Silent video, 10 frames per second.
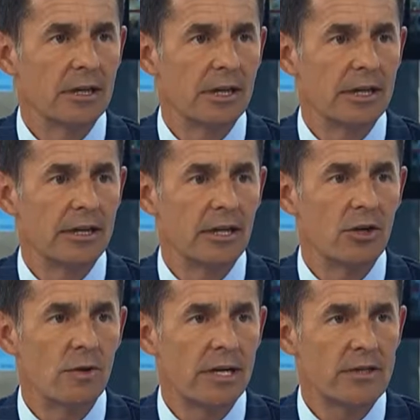in the
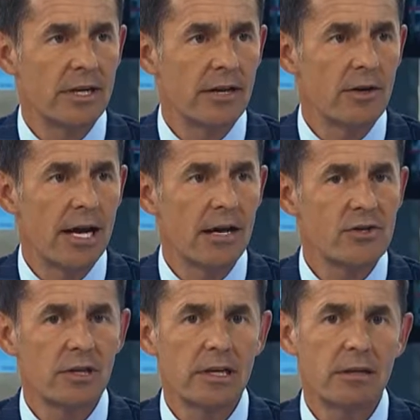U.S. and
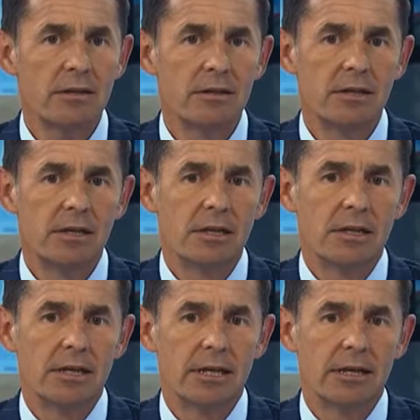internationally.
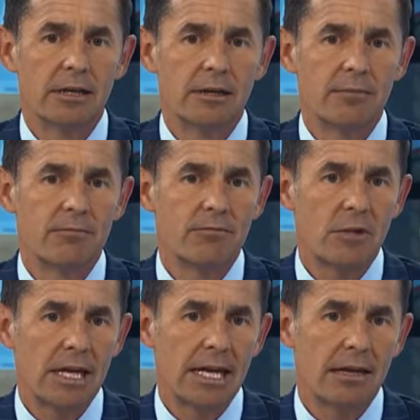It's
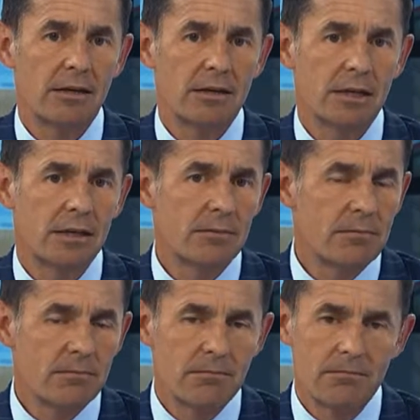
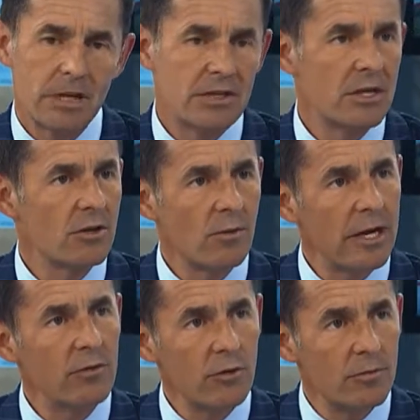in the right
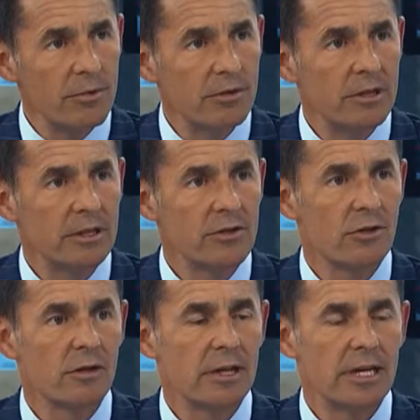group.
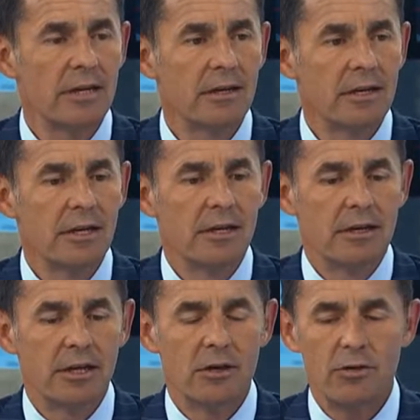Certainly,
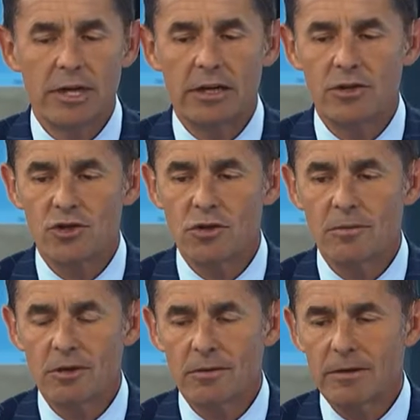you know, the
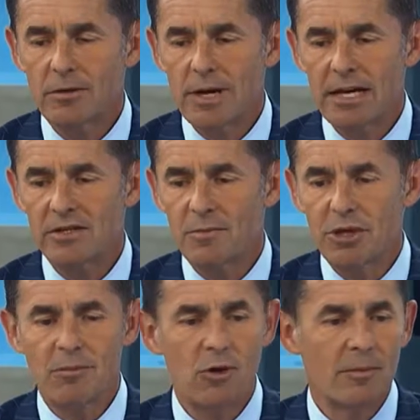consumer who has a
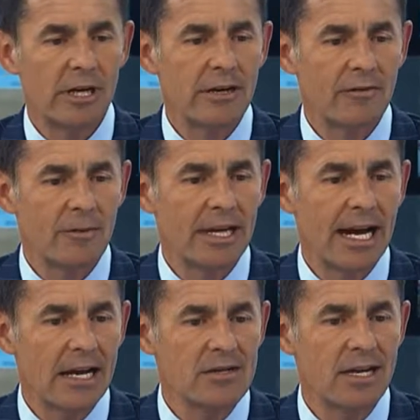bit more money from the
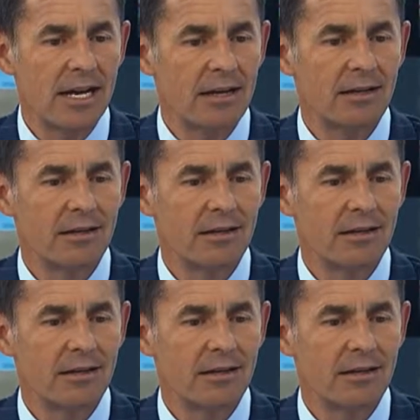gas tank